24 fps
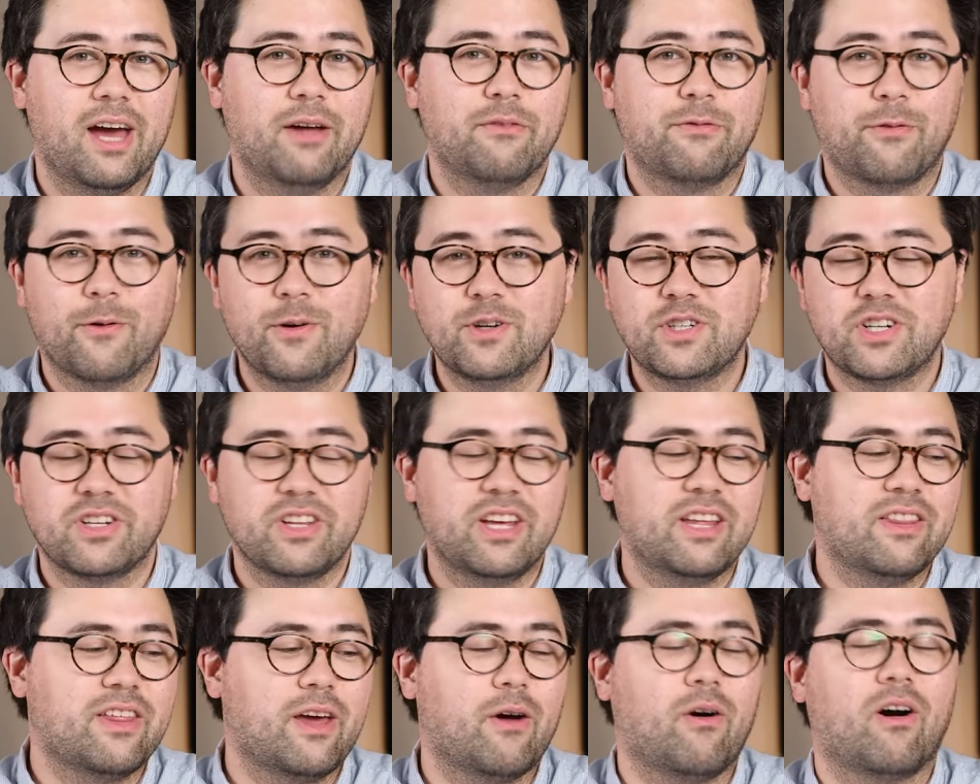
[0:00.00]
And
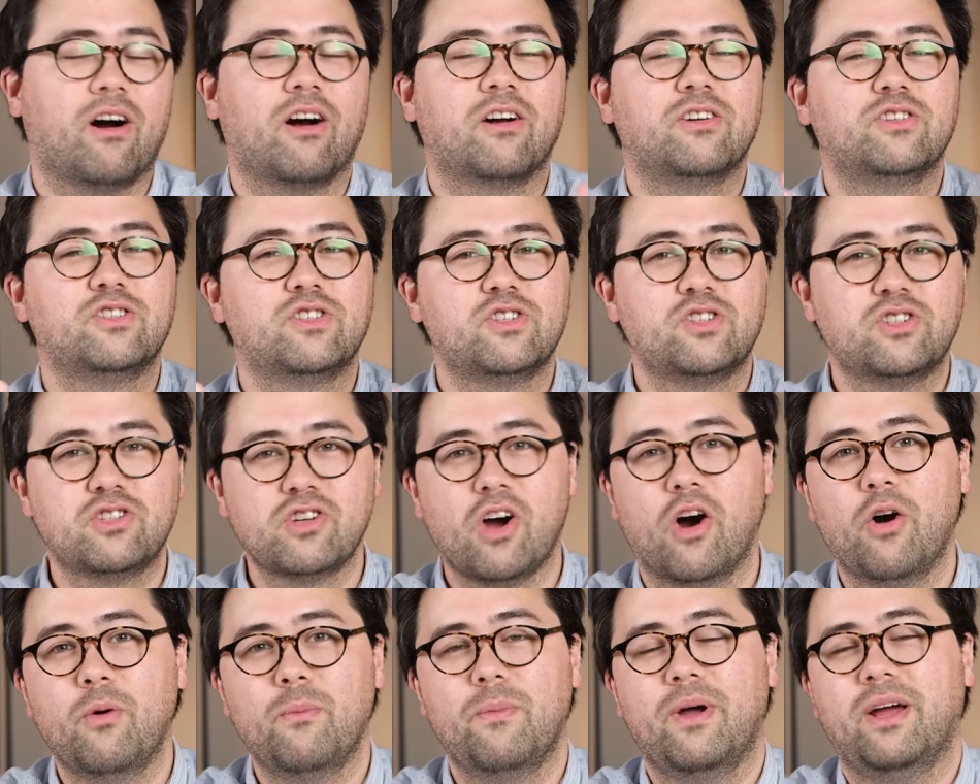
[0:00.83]
fortunately, there are
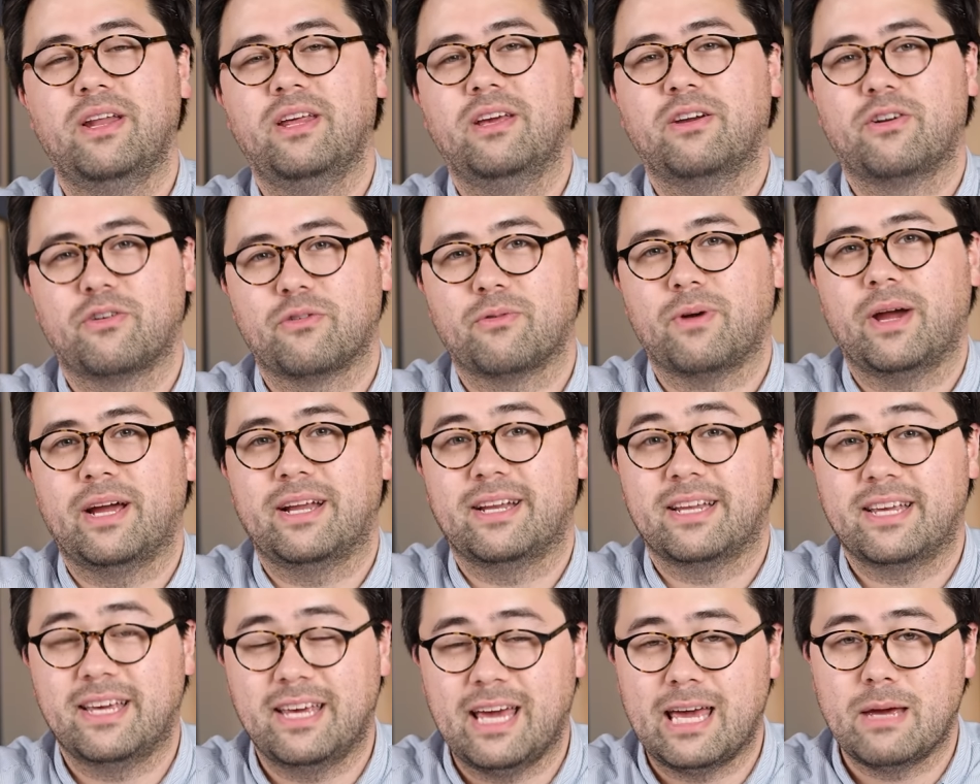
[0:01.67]
so many
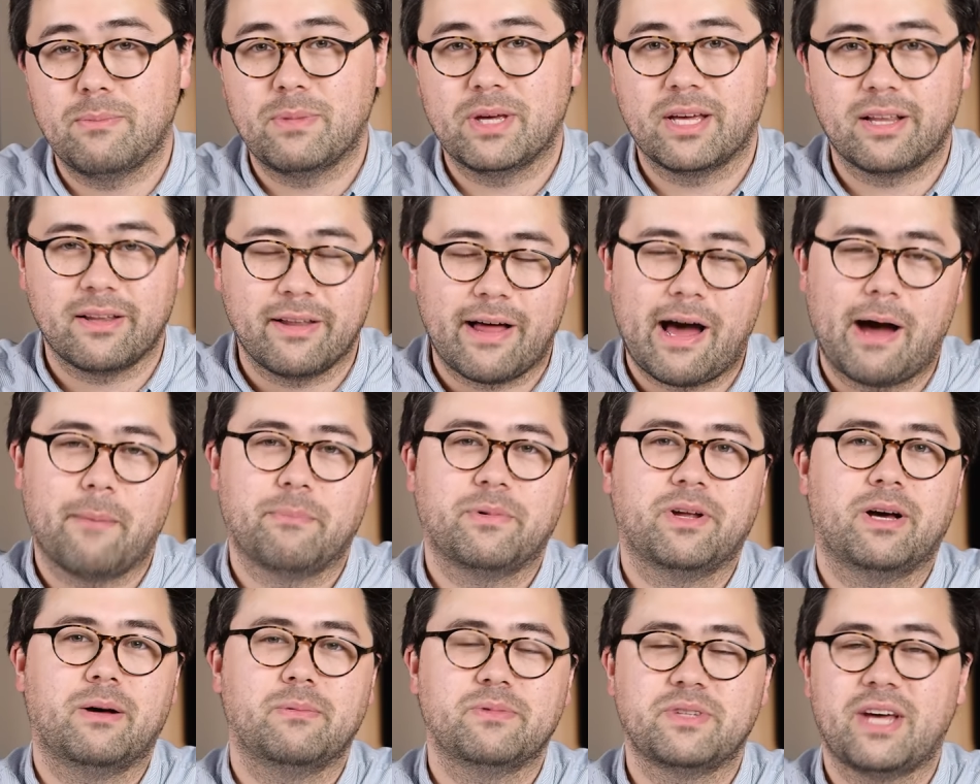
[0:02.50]
great gaming
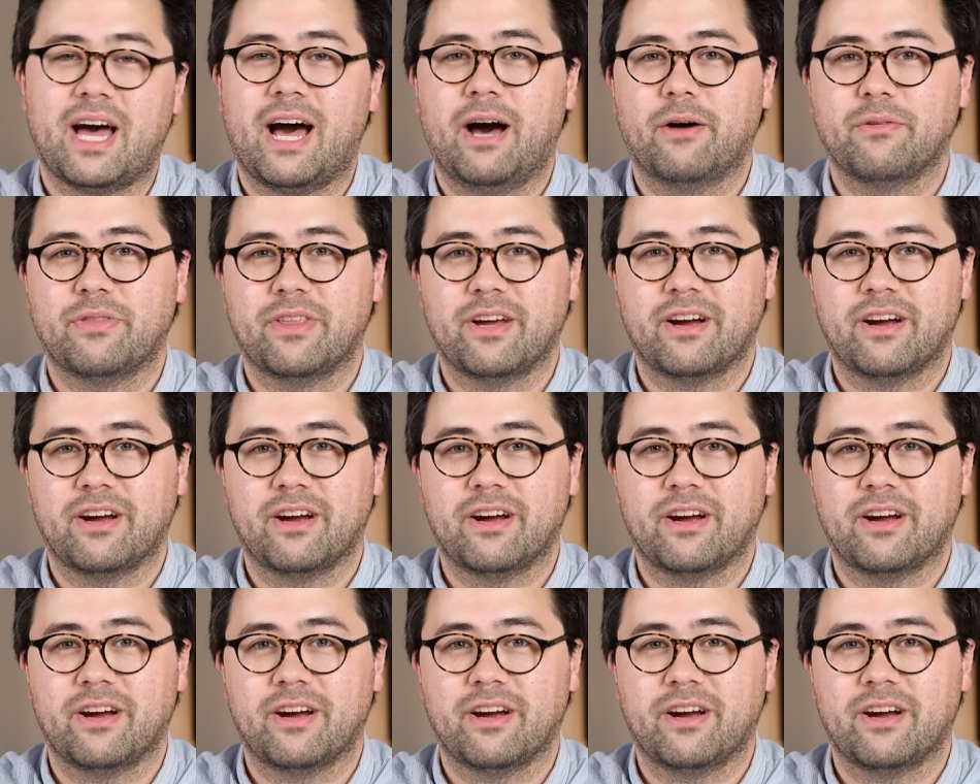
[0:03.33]
laptops out